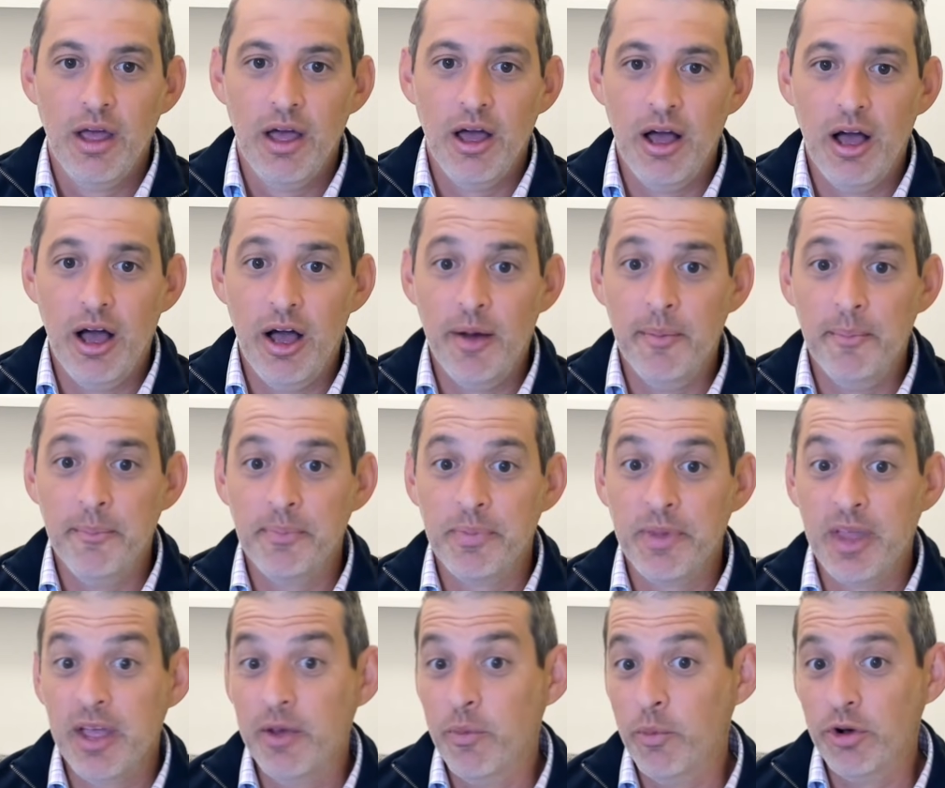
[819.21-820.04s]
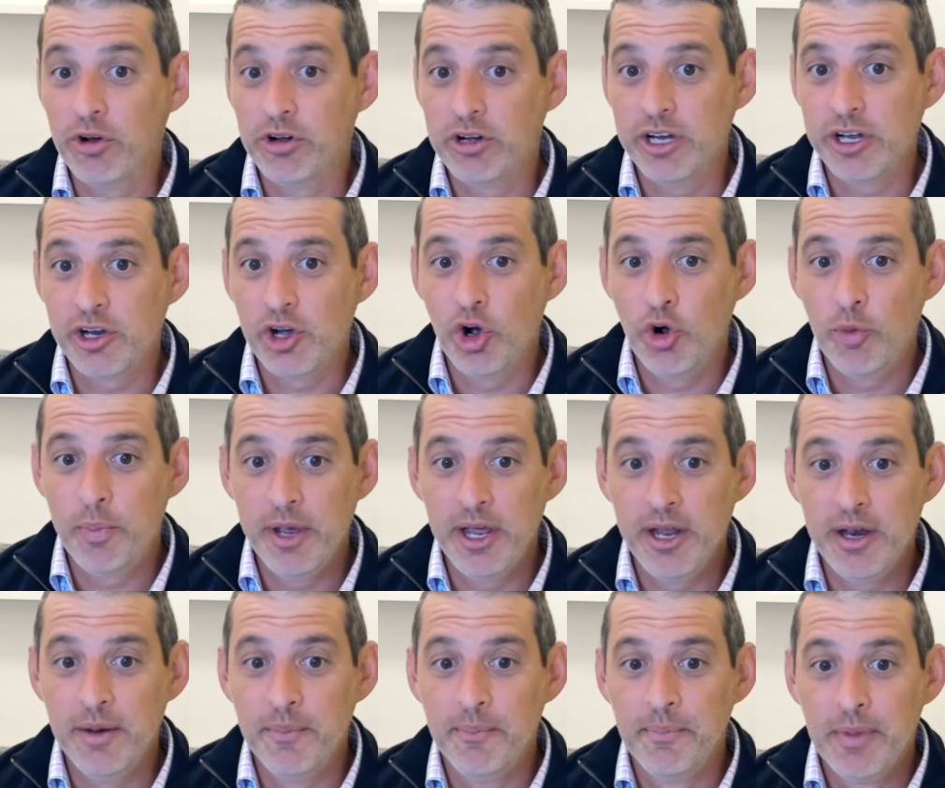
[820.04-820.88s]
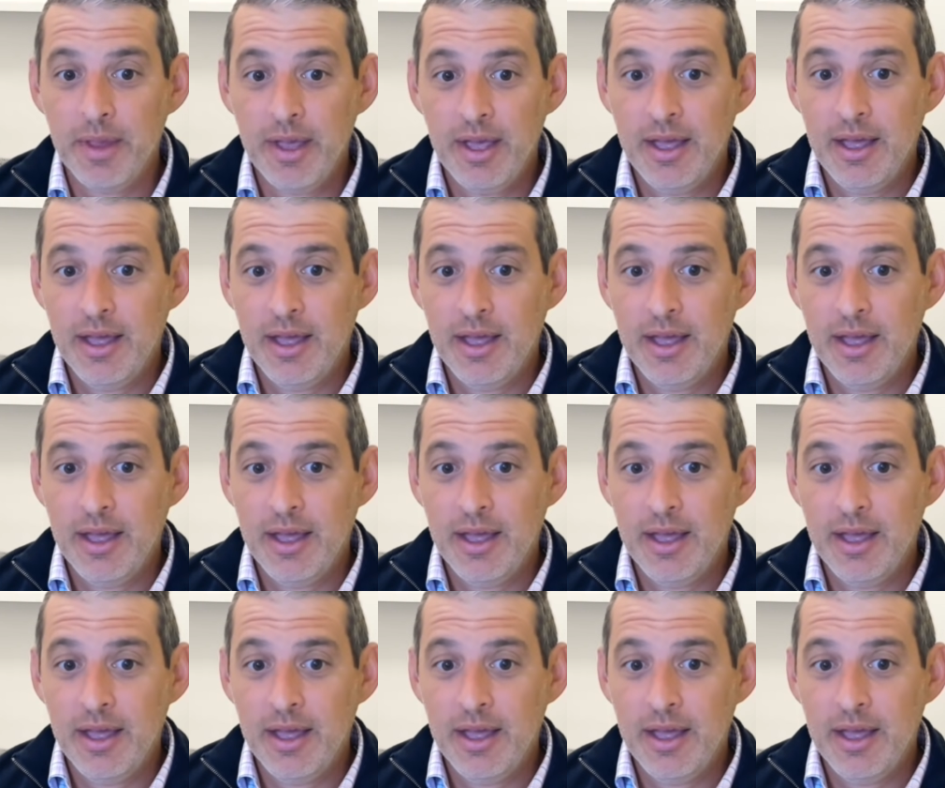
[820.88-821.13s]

um, and we'll click open